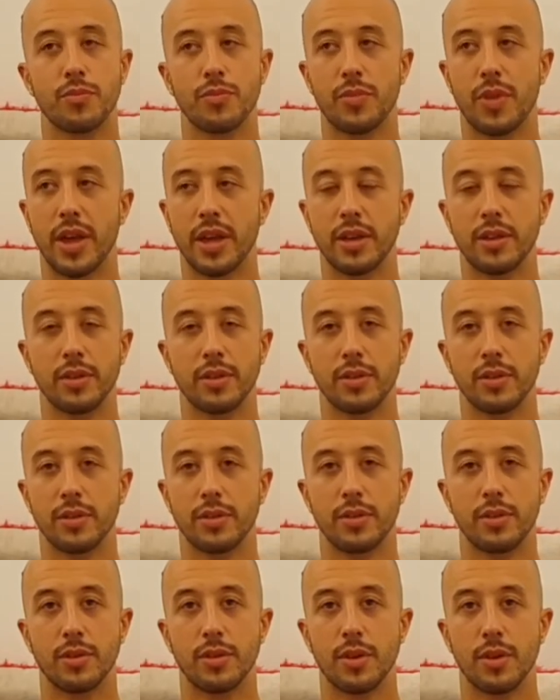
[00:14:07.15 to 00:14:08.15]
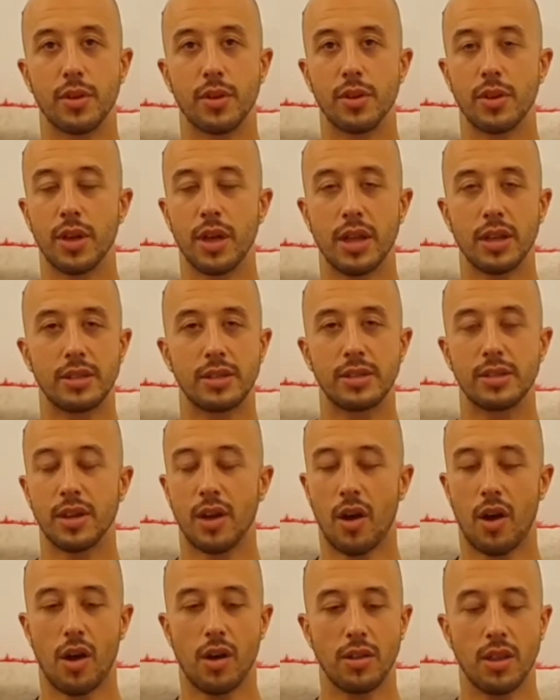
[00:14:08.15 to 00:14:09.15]
Like, it's
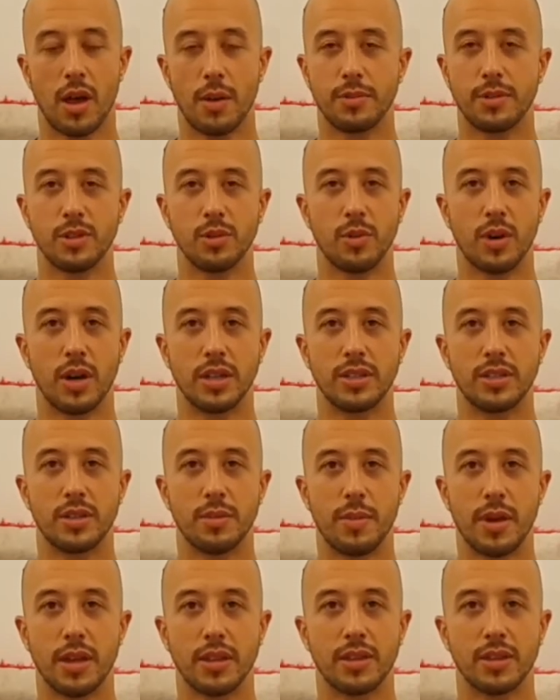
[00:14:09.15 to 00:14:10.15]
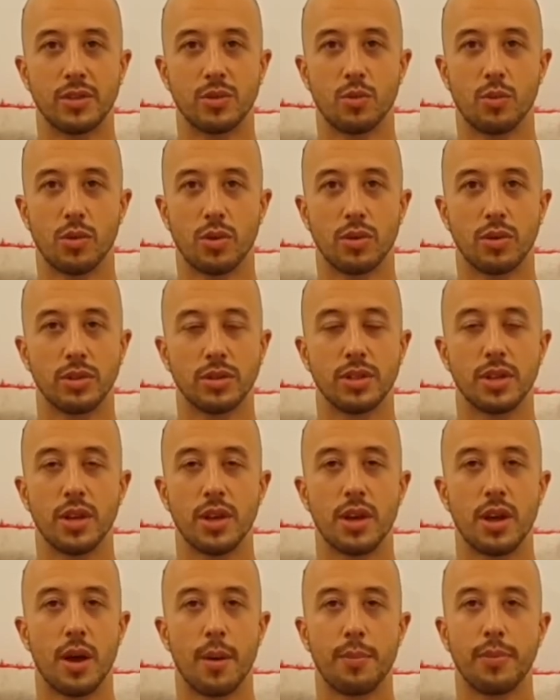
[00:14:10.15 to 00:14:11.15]
all up to us to make this world
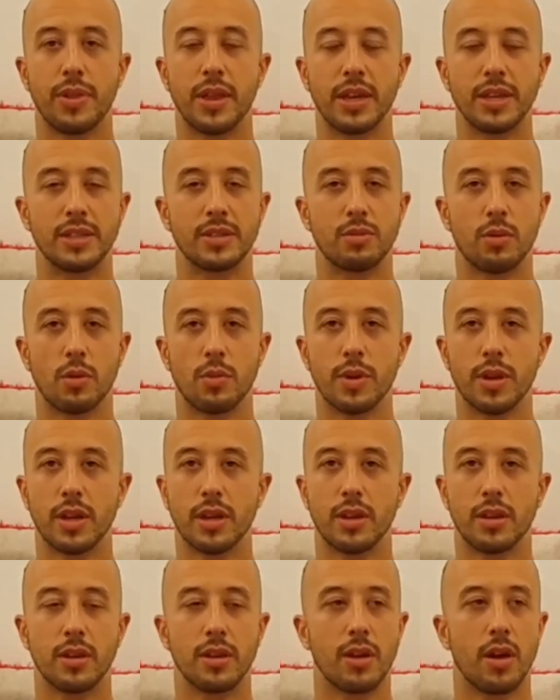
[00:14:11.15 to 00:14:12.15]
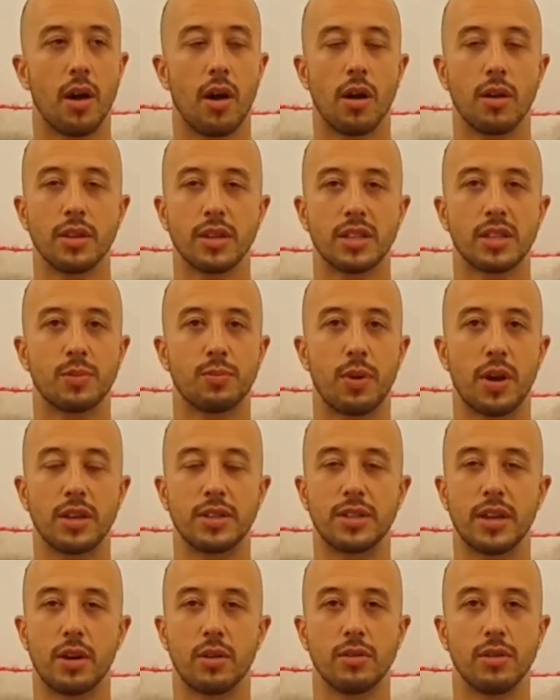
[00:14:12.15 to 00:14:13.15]
a place where we can all
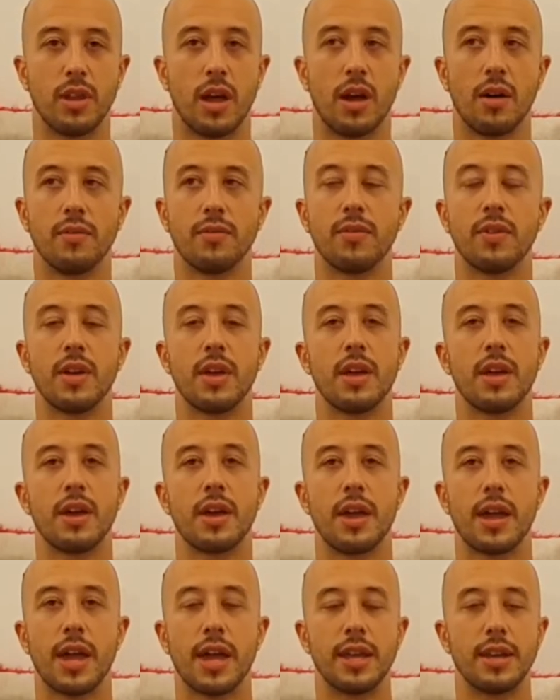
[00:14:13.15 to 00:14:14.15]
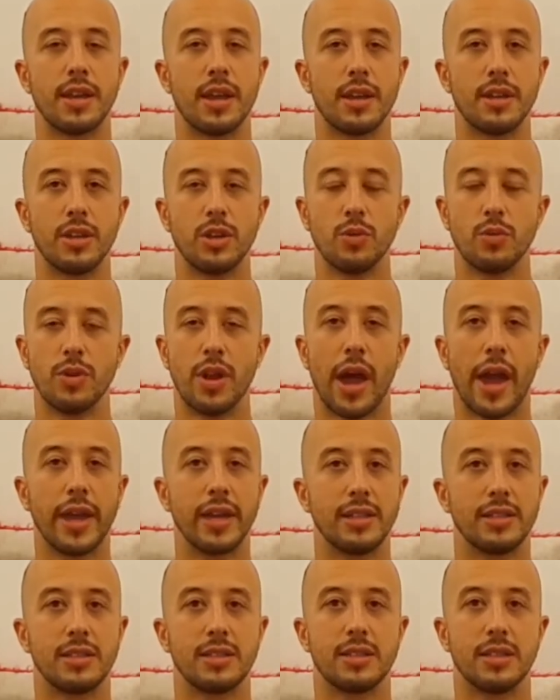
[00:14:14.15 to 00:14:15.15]
express our love and
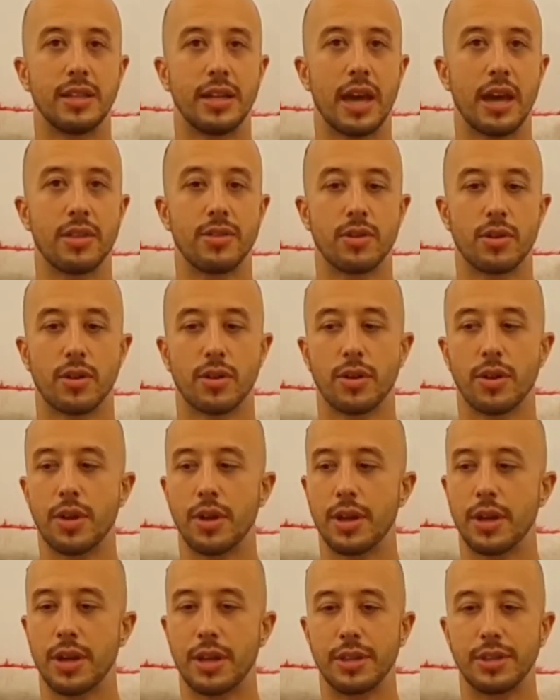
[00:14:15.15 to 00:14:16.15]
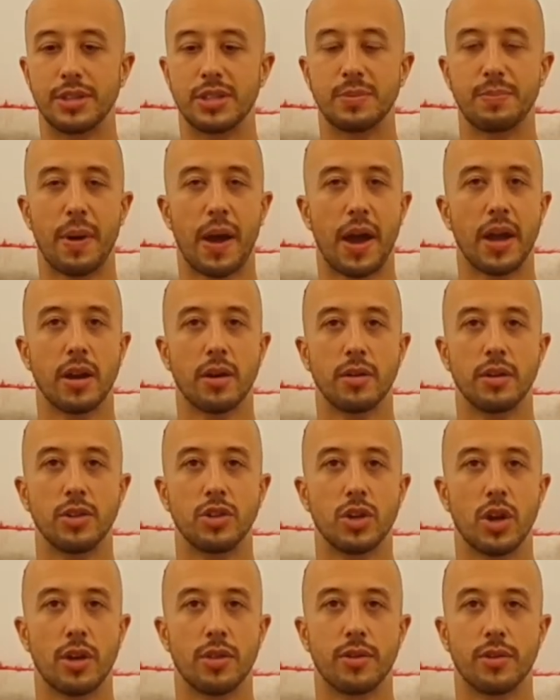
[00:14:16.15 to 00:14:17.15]
unite together, inspire
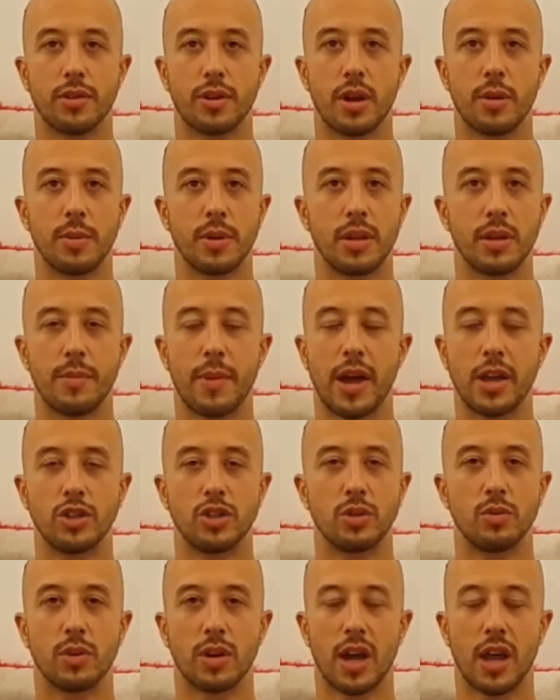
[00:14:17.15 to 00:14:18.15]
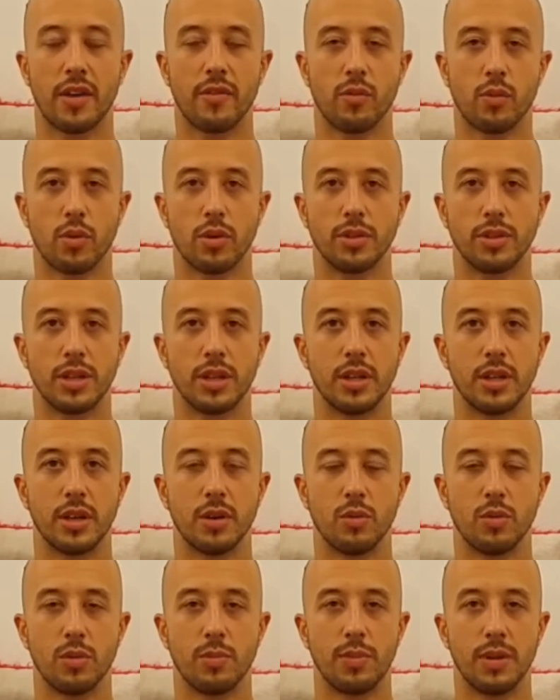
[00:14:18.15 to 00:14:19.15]
each other. I mean, imagine what kind of world it
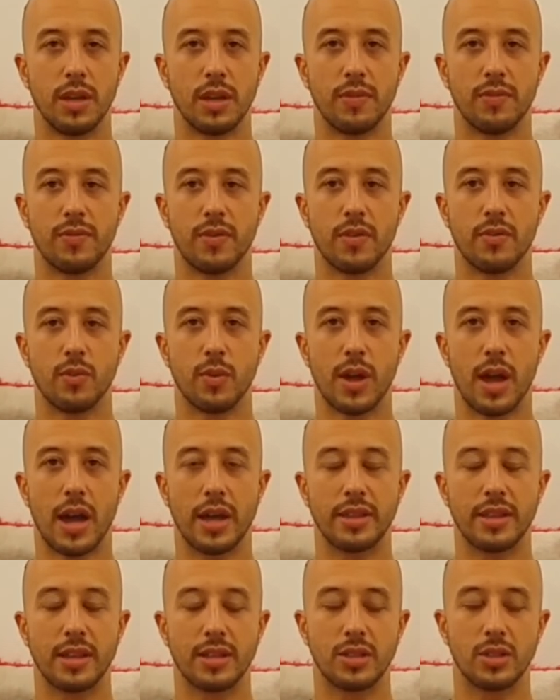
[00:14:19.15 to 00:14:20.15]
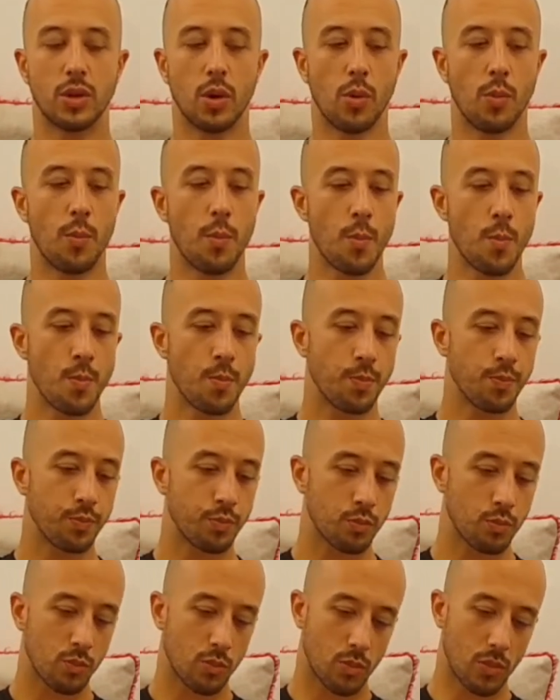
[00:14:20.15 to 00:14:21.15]
would be if we had it. So
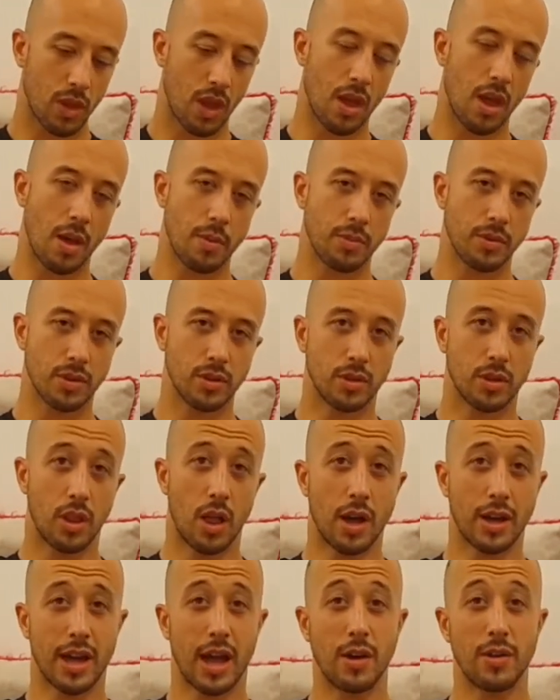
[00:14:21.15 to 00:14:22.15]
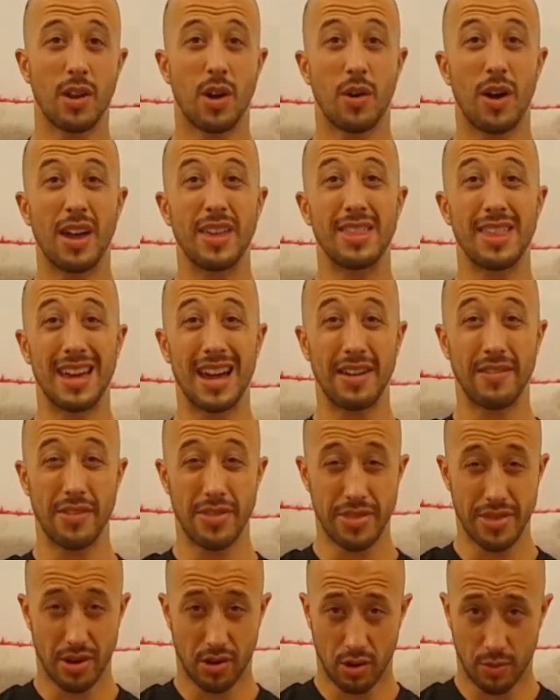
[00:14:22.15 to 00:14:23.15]
I'm going to clock out now. I think I have a
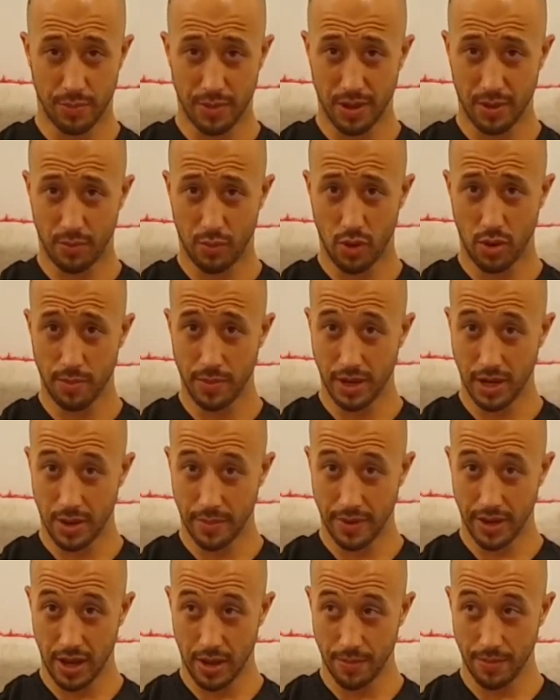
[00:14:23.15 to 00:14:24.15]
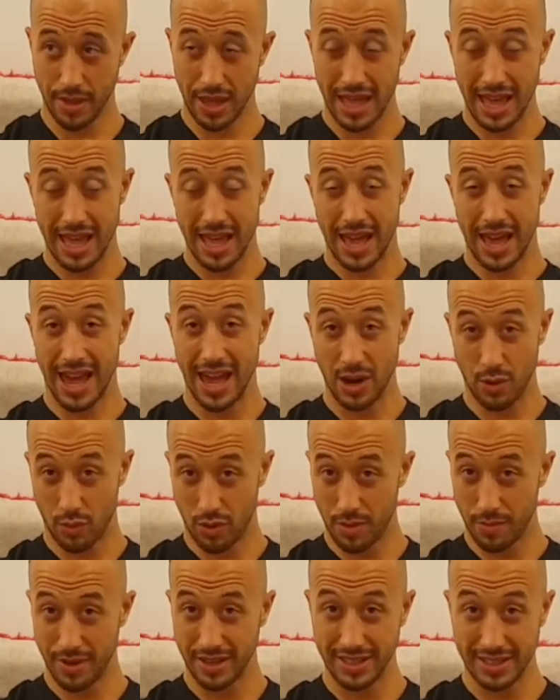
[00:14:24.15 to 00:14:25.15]
therapy appointment coming up. I don't
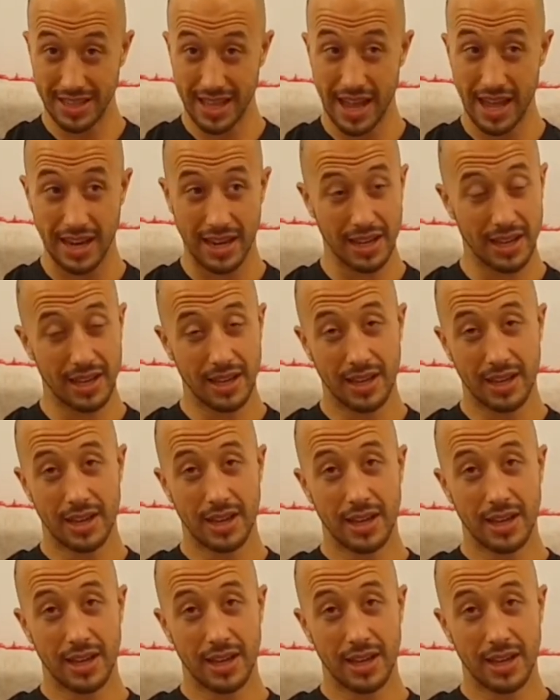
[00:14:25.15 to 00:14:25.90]
want to miss that.